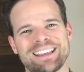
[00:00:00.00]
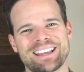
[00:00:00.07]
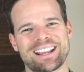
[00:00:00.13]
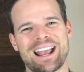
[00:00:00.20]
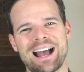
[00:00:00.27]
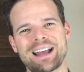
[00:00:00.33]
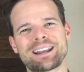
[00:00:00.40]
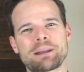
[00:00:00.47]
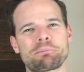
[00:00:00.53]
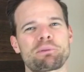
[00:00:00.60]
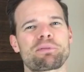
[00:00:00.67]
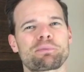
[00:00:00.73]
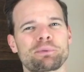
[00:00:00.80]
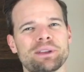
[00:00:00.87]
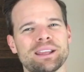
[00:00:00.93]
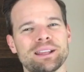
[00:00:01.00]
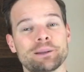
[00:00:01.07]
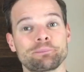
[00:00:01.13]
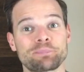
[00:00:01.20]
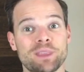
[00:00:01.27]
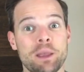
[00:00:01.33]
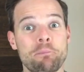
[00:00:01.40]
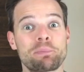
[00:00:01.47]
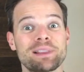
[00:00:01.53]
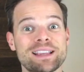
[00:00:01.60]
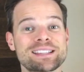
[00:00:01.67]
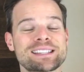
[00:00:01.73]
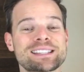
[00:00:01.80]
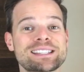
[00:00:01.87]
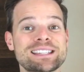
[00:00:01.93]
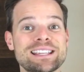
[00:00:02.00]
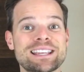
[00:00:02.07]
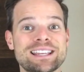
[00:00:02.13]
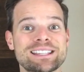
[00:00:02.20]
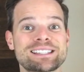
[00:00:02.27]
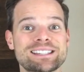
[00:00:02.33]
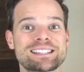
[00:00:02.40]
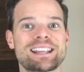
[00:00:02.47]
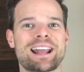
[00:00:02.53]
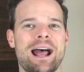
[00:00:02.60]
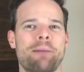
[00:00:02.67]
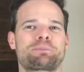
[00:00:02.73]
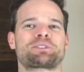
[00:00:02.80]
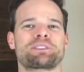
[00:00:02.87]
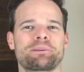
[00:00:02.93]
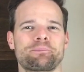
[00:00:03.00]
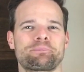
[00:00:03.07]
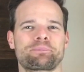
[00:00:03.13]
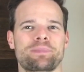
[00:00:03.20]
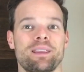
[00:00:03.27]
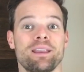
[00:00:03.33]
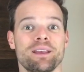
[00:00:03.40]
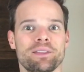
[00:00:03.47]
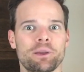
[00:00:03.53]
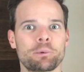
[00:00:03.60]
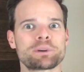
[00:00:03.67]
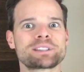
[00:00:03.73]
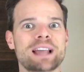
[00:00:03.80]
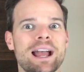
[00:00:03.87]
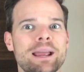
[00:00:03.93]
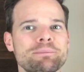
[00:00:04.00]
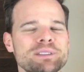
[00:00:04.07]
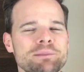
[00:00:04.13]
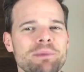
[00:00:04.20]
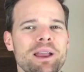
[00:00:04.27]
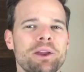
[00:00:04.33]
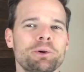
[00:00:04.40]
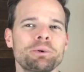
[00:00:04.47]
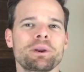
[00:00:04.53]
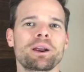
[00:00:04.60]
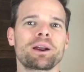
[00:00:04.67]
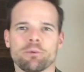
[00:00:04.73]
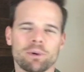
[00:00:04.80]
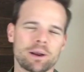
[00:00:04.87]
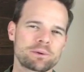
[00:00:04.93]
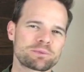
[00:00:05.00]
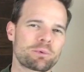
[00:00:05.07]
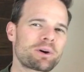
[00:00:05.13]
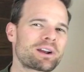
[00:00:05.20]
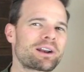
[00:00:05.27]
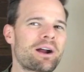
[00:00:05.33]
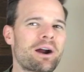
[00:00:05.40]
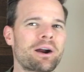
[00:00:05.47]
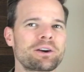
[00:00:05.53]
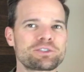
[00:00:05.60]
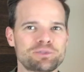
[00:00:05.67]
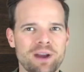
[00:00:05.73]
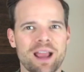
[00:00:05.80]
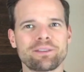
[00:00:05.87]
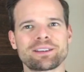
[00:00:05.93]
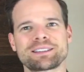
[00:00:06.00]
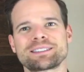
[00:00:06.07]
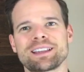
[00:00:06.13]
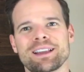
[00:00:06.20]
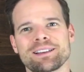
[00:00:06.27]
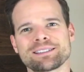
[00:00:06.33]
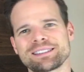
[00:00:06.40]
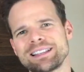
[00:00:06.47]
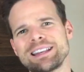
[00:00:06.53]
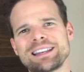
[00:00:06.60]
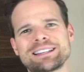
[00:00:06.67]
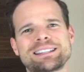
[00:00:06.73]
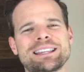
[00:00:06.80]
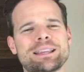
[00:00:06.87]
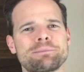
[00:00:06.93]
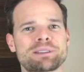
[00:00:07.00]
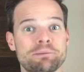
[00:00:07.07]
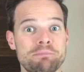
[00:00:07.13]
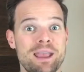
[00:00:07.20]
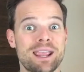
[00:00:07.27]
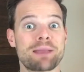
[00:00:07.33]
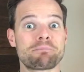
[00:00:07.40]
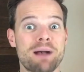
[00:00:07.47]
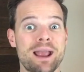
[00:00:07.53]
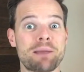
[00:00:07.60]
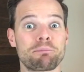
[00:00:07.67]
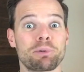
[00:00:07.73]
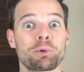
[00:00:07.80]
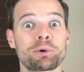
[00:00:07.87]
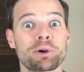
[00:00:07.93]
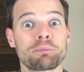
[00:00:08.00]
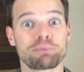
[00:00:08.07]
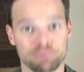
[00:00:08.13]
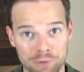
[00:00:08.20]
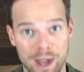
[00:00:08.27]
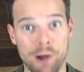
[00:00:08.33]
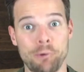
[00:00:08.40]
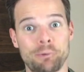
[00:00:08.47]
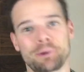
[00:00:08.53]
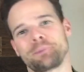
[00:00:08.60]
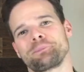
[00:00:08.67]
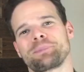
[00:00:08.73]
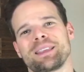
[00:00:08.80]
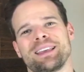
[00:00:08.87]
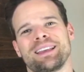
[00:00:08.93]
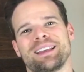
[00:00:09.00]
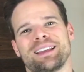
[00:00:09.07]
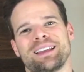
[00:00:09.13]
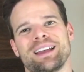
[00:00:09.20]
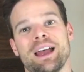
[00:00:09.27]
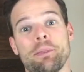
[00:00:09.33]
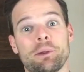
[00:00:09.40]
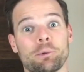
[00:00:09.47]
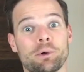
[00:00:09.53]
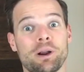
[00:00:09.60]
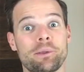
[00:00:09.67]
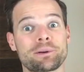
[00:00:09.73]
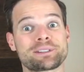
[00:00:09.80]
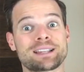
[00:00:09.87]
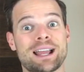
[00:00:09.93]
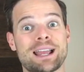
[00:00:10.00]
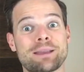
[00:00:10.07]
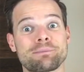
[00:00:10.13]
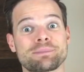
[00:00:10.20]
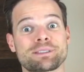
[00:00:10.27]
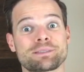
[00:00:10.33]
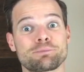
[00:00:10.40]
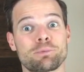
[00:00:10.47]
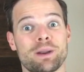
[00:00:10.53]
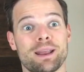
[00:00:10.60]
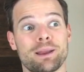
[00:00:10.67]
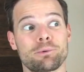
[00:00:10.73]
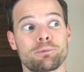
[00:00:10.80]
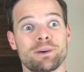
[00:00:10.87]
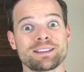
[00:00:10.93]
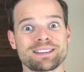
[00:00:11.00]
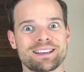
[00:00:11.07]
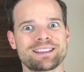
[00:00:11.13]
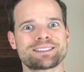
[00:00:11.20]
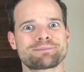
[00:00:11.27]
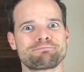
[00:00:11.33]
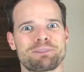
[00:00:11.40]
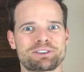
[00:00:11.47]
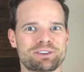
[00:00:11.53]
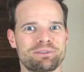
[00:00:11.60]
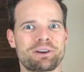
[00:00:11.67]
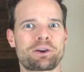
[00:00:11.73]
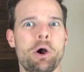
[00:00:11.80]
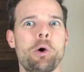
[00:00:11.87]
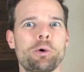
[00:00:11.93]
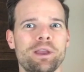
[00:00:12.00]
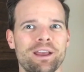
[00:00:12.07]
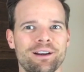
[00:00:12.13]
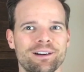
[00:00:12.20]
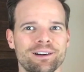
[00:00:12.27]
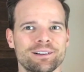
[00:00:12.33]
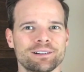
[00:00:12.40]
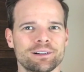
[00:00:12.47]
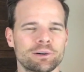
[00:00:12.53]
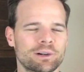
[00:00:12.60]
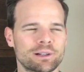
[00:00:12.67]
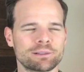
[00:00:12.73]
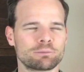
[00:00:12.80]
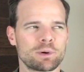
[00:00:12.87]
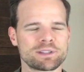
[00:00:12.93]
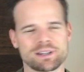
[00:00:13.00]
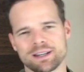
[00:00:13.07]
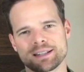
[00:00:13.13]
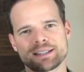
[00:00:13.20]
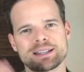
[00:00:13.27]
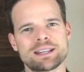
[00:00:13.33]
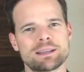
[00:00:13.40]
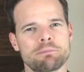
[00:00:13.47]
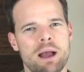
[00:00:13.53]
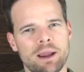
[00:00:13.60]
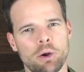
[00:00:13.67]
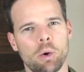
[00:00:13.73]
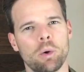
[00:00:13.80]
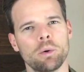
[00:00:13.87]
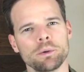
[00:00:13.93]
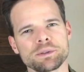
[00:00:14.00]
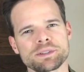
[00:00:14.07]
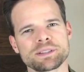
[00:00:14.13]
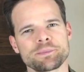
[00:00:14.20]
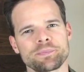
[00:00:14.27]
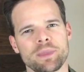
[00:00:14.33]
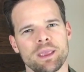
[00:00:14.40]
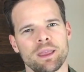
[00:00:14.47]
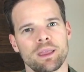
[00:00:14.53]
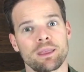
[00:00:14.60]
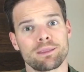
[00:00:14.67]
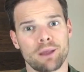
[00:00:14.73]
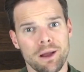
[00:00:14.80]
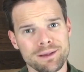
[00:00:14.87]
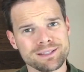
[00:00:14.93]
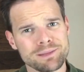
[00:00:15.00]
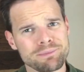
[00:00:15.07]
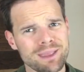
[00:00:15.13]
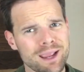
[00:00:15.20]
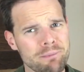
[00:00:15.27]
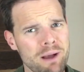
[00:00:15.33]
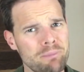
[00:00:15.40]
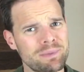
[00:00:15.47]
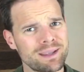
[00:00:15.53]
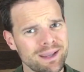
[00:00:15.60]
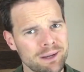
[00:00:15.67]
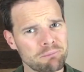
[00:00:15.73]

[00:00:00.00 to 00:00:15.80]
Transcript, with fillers: Con number three, complacency isn't an option. There were times in my career when I was working hard, driving sales, leading teams, and making my employer proud. And there were other times when I wasn't as much of a go-getter or wasn't exceeding my goals. The awesome thing about being an